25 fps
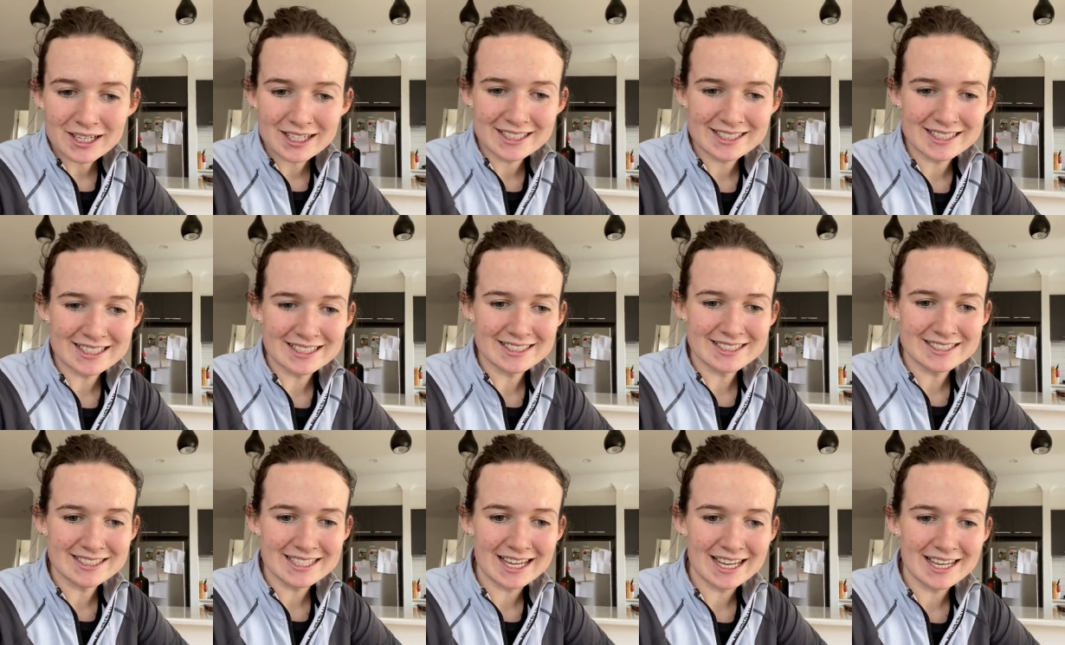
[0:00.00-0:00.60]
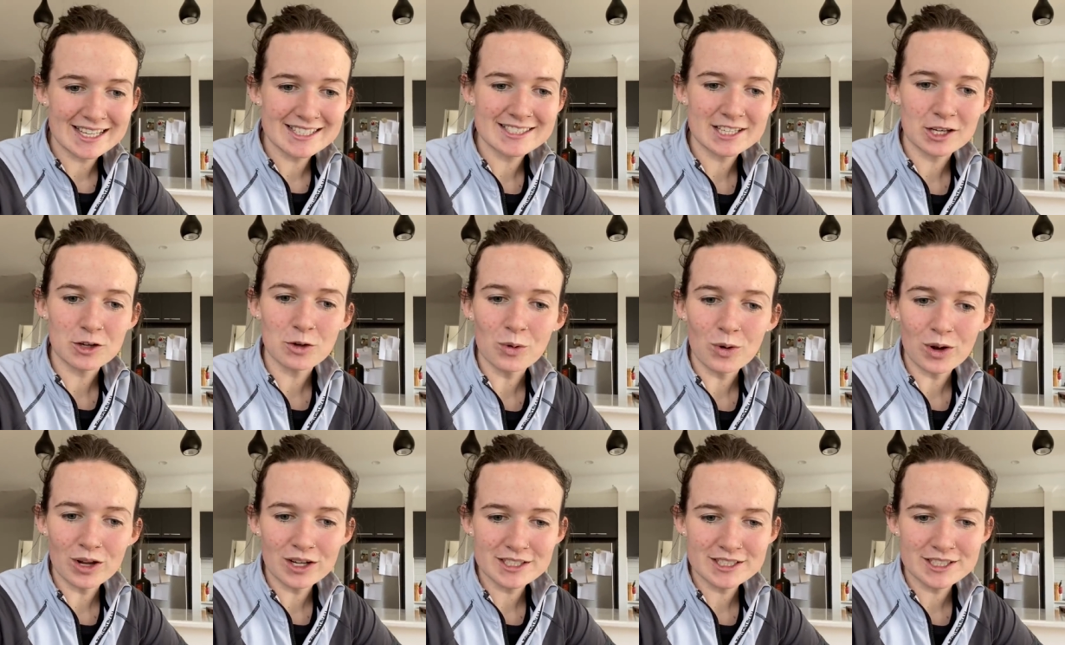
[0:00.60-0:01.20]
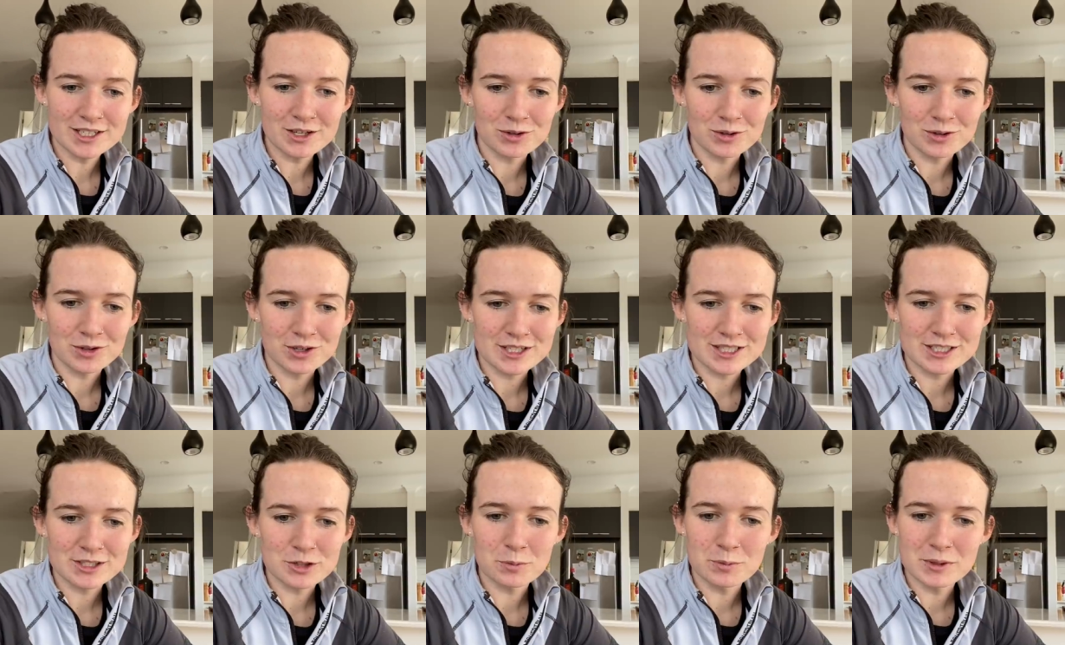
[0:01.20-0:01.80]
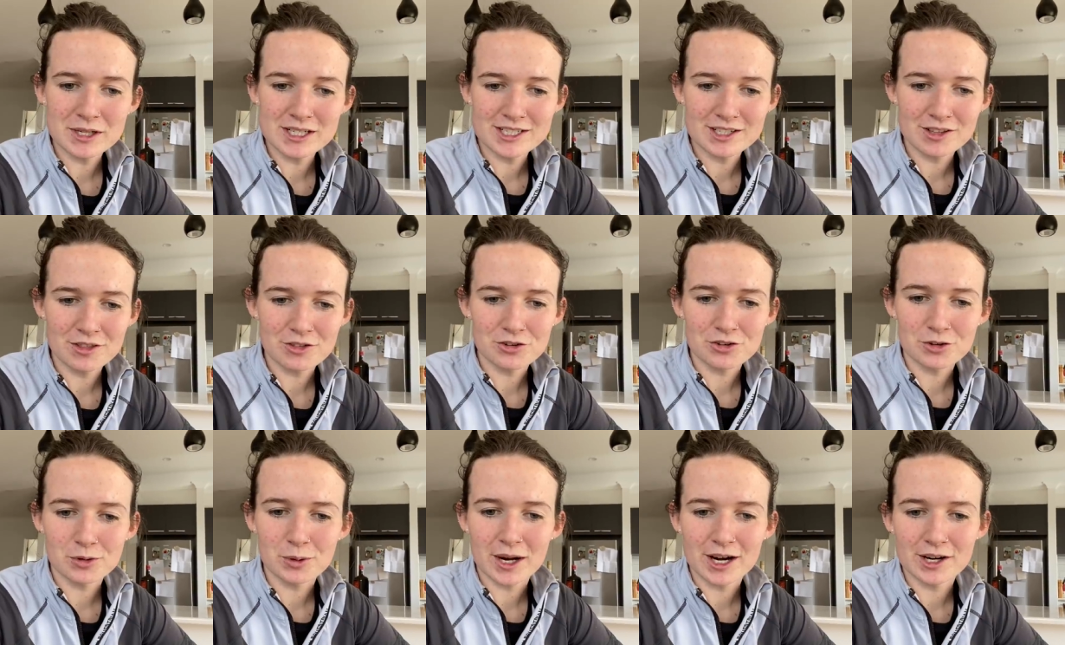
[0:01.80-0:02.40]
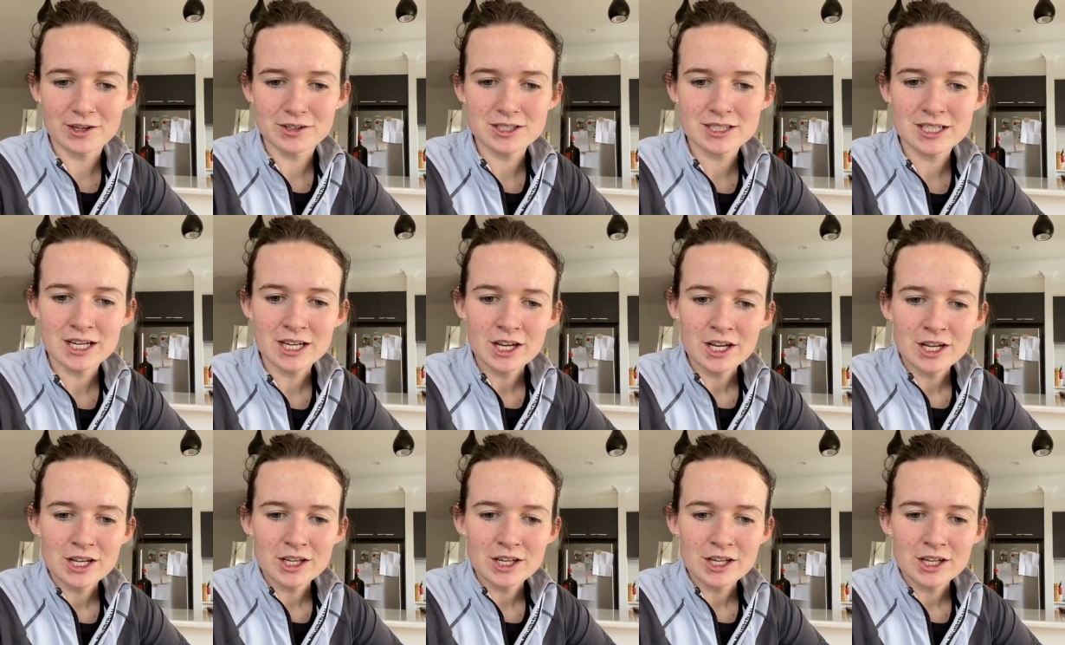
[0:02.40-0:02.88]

It says, a quality horse, obedient throughout,